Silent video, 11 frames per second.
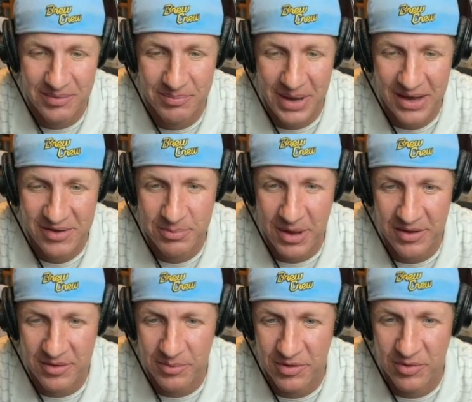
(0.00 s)
Back
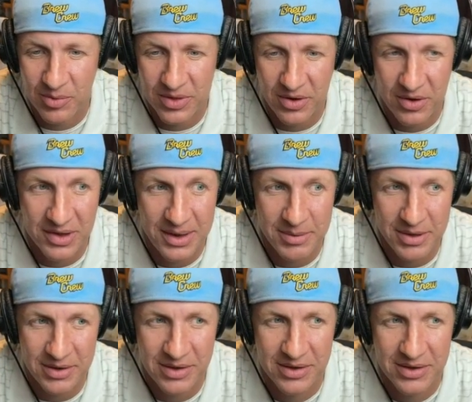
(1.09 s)
spasms is what they're
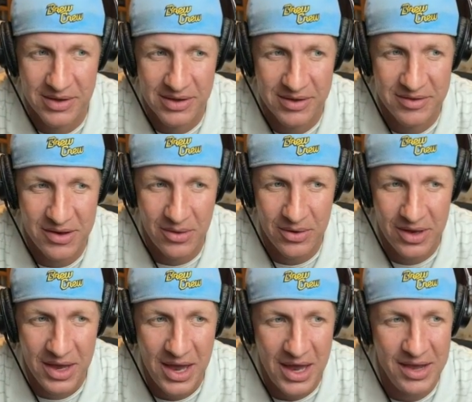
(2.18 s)
claiming. So
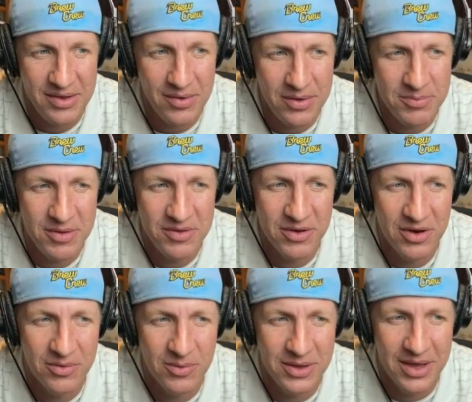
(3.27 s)
it's always
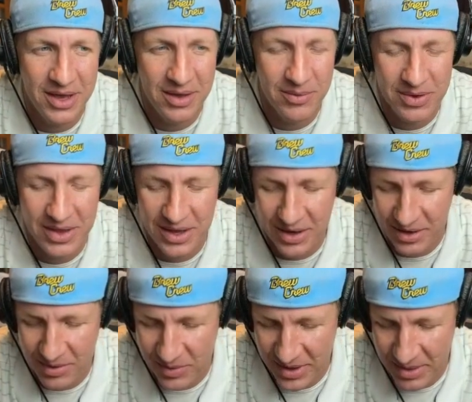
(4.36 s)
mysterious when they
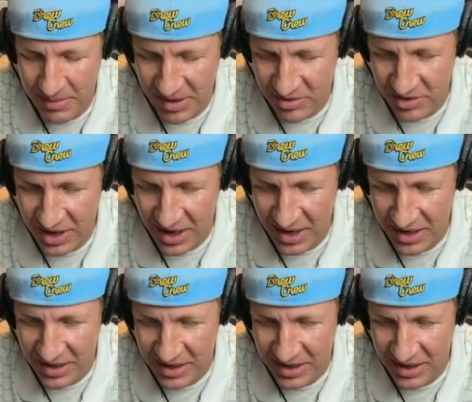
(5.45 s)
bench a guy,